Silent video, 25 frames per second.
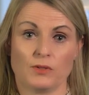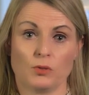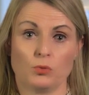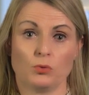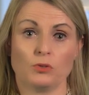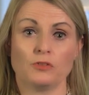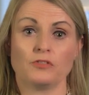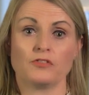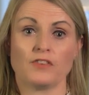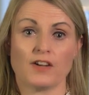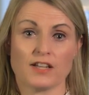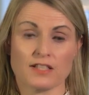
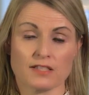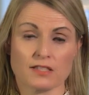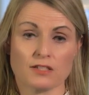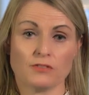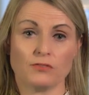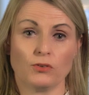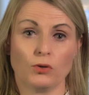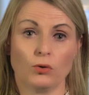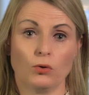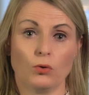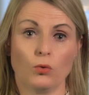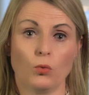Well, first
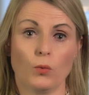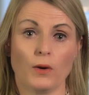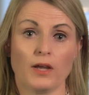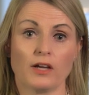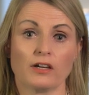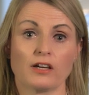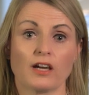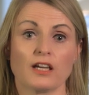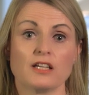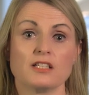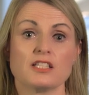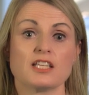of all, we
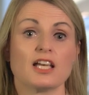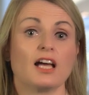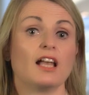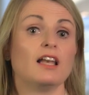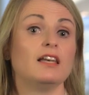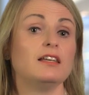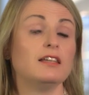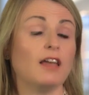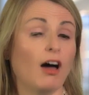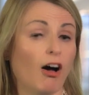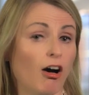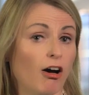are going to
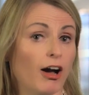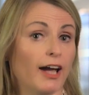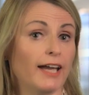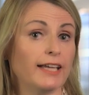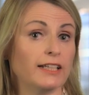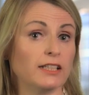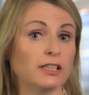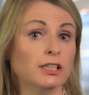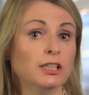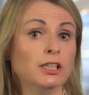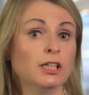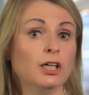
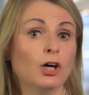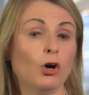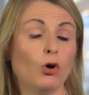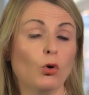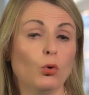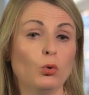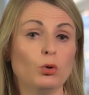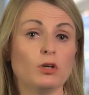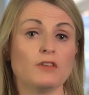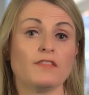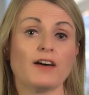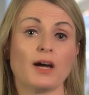align
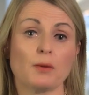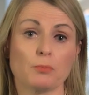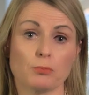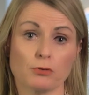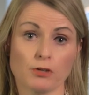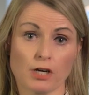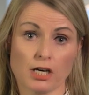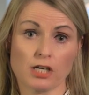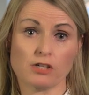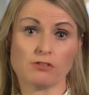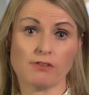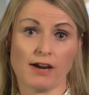all of our
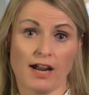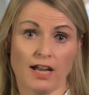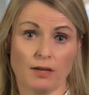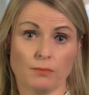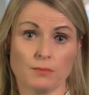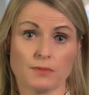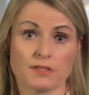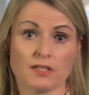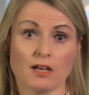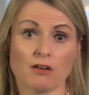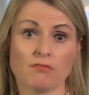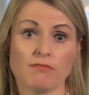
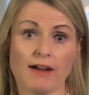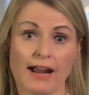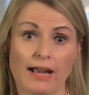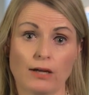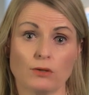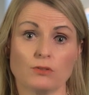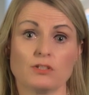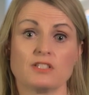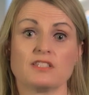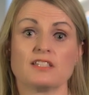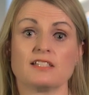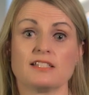programmes
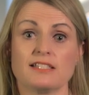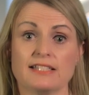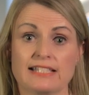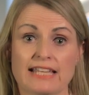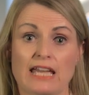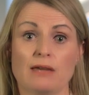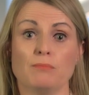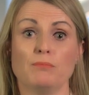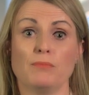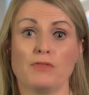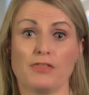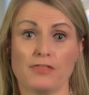around the
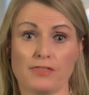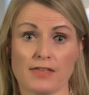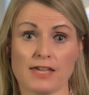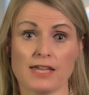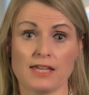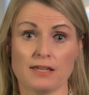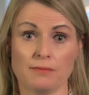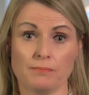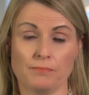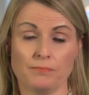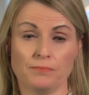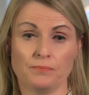STEM
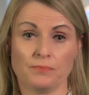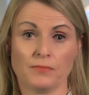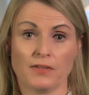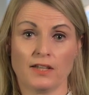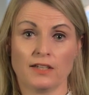theme.